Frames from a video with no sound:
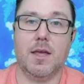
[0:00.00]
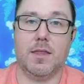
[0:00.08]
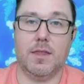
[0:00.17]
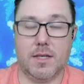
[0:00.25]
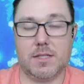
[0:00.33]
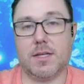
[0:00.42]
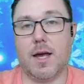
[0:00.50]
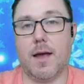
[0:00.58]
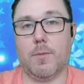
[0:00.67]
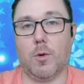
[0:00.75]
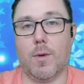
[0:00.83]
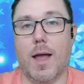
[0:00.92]
this
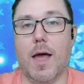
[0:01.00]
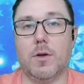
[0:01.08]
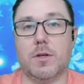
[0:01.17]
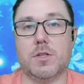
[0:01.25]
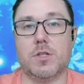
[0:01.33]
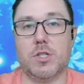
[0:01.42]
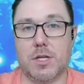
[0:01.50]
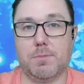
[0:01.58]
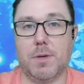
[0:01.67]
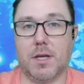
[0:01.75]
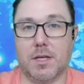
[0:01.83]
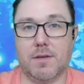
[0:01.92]
time around just
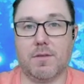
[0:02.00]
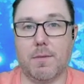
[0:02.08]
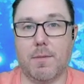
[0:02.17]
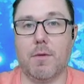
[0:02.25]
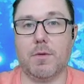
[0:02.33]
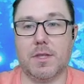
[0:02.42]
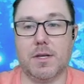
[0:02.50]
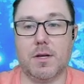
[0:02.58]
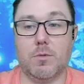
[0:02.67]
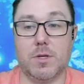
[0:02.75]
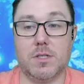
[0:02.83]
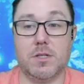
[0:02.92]
because they've come out with the
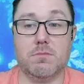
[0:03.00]
new ones.